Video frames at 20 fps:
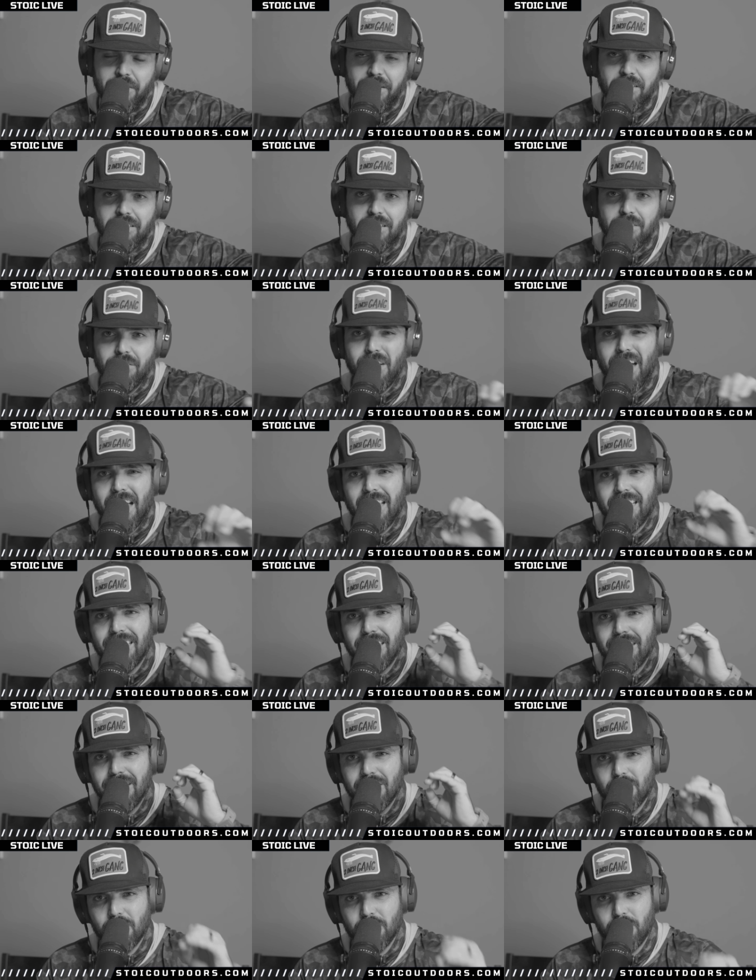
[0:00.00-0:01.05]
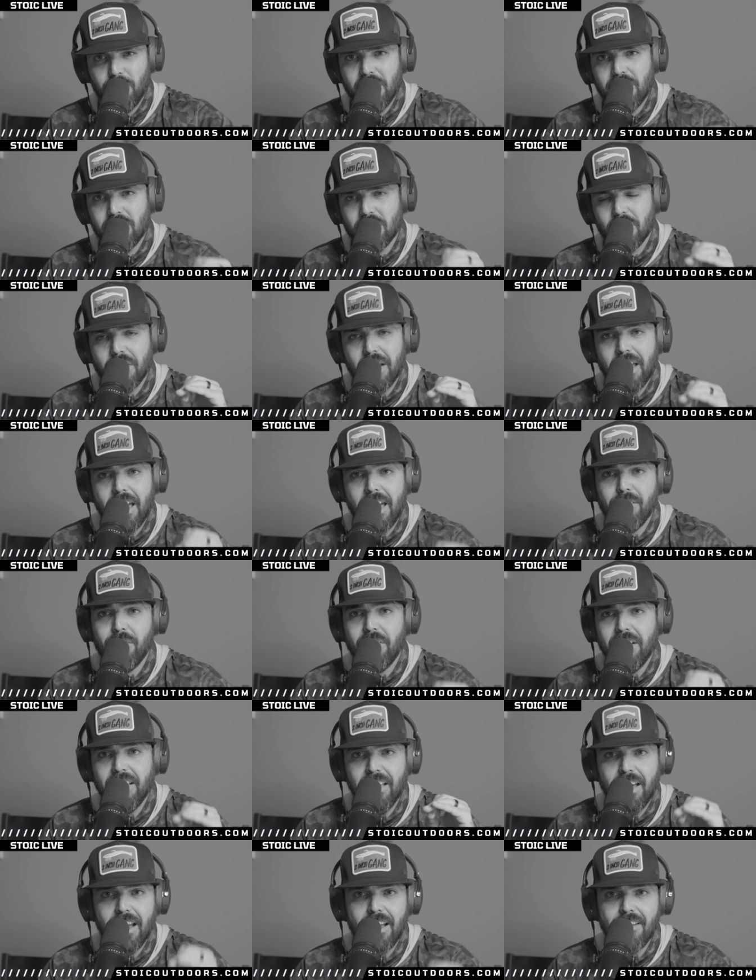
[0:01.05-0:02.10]
here in the valley, these fish are
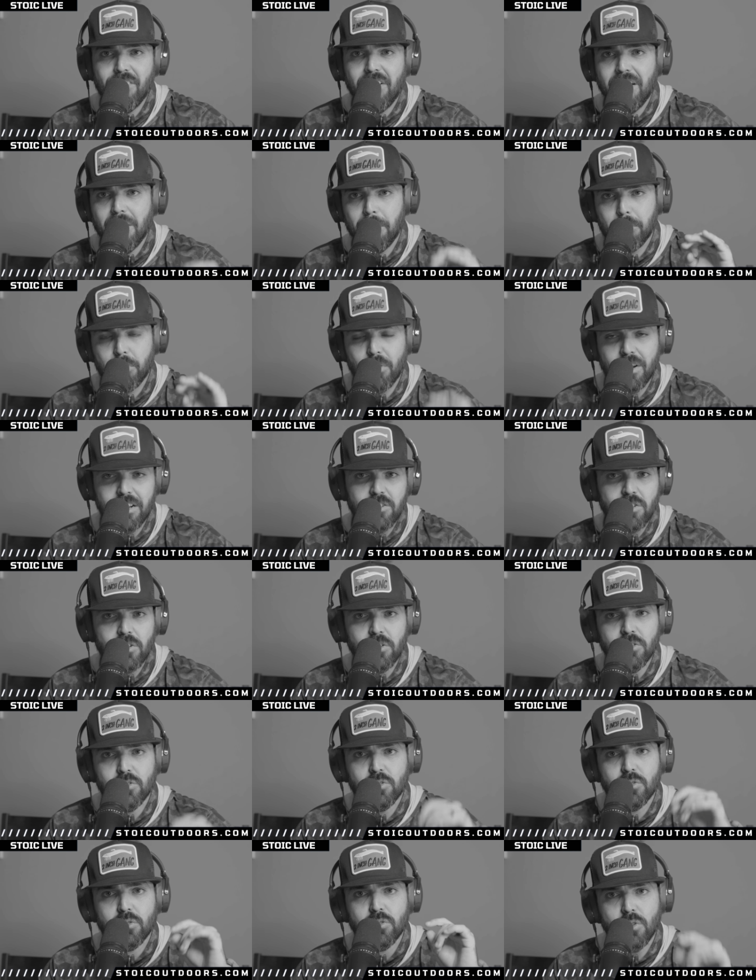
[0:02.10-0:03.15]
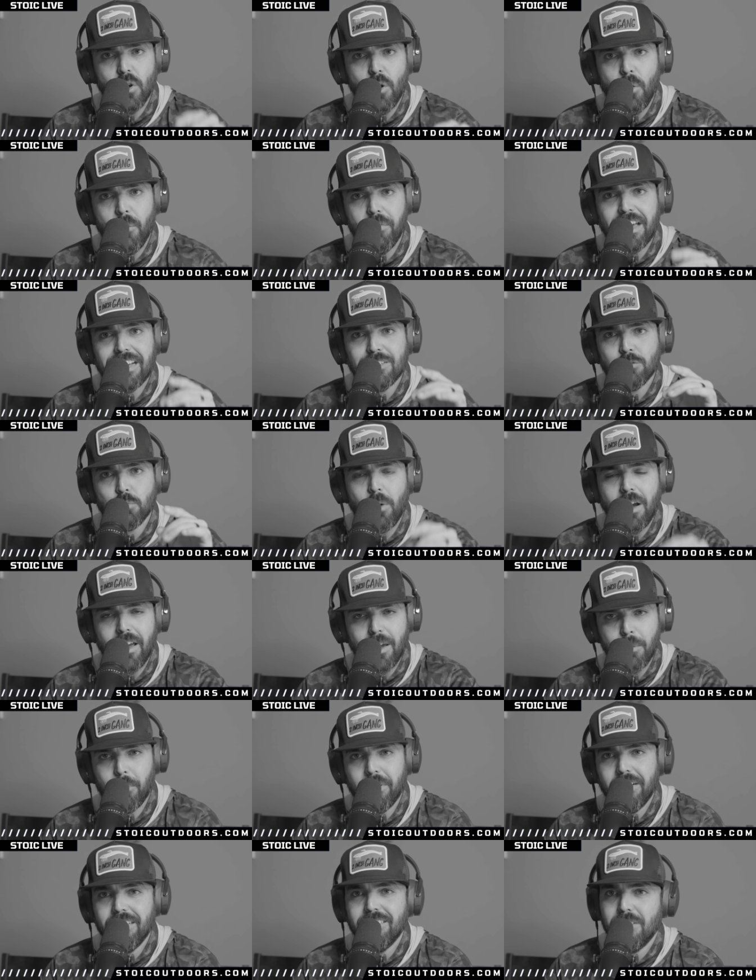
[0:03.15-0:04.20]
heavily, heavily pressured. So that's why I
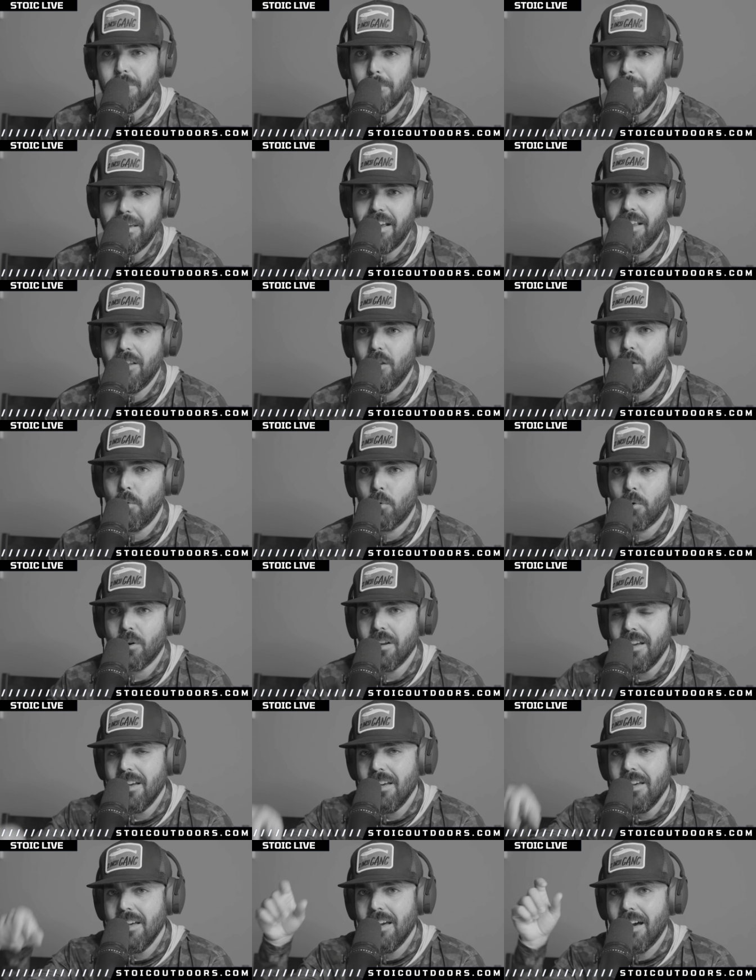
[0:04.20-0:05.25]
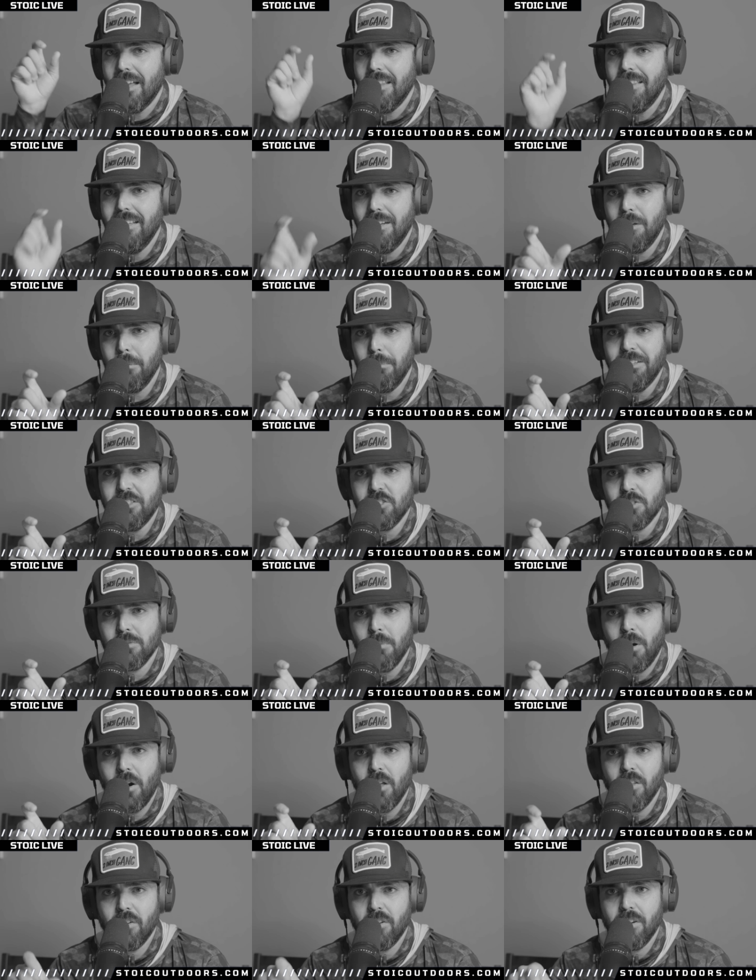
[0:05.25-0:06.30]
wanted to make a lure a little bit
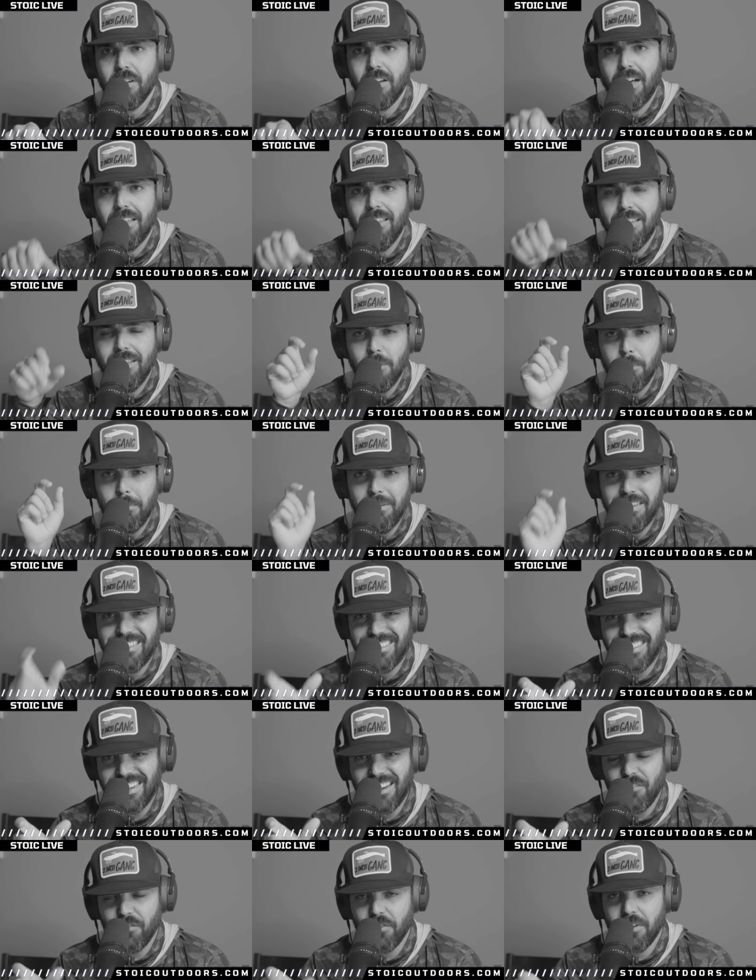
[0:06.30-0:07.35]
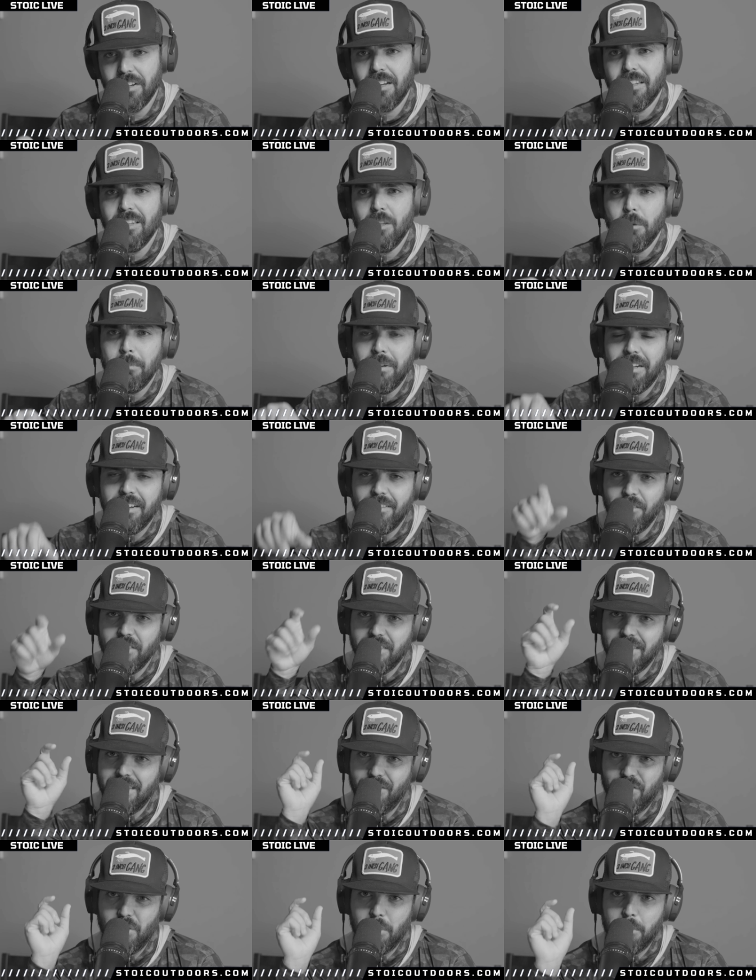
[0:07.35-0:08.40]
smaller, a little bit different, a little bit of a
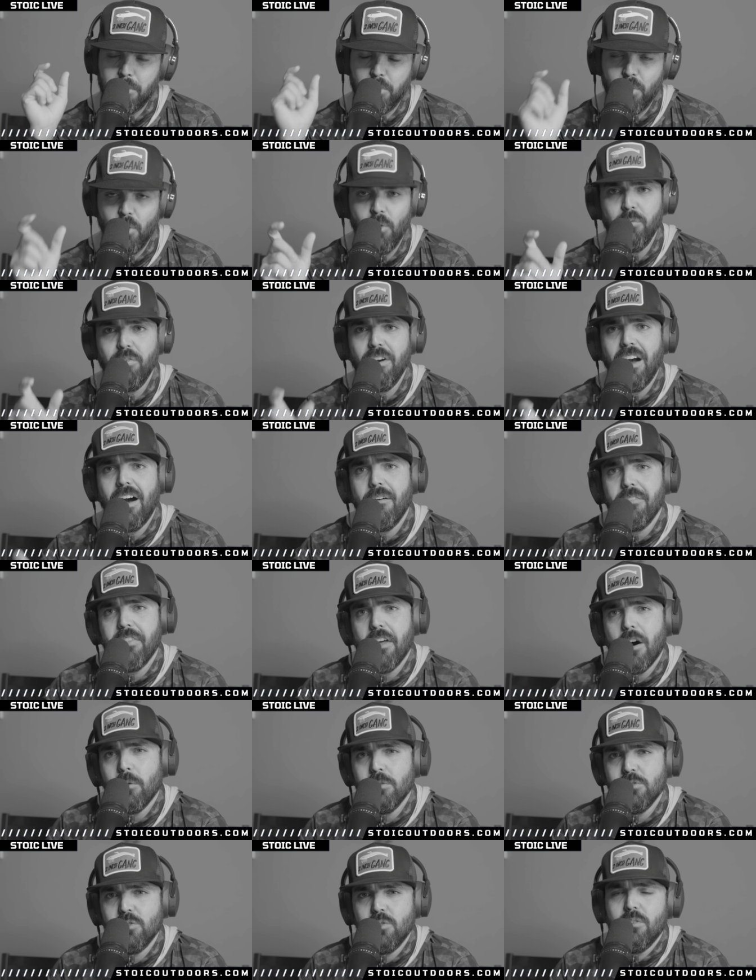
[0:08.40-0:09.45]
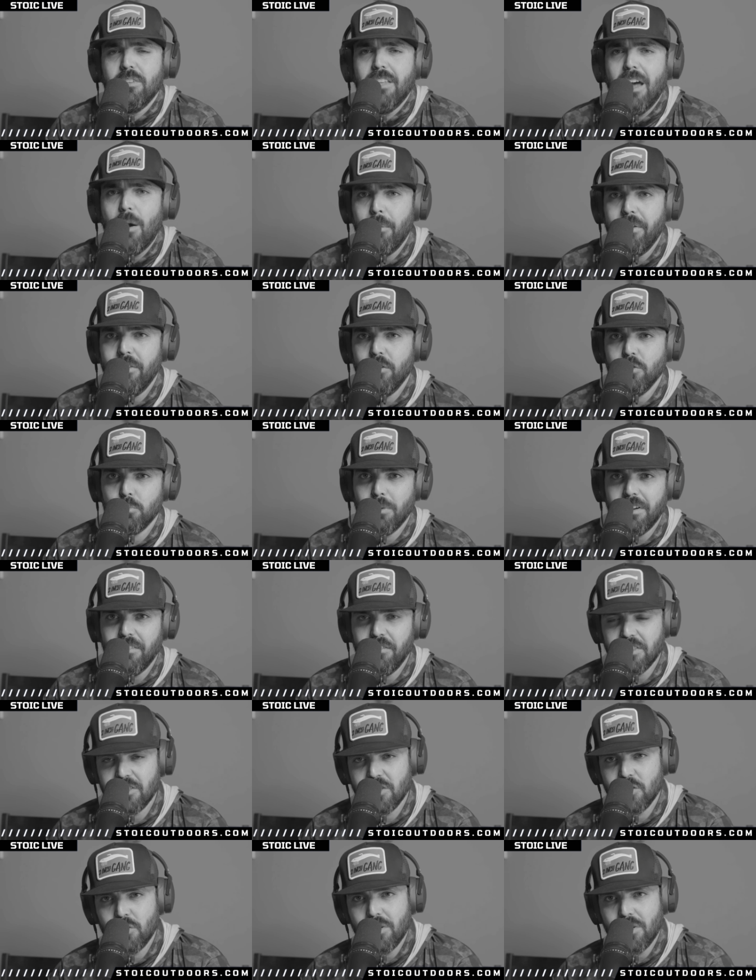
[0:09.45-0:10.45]
different profile. That was that way those redfish and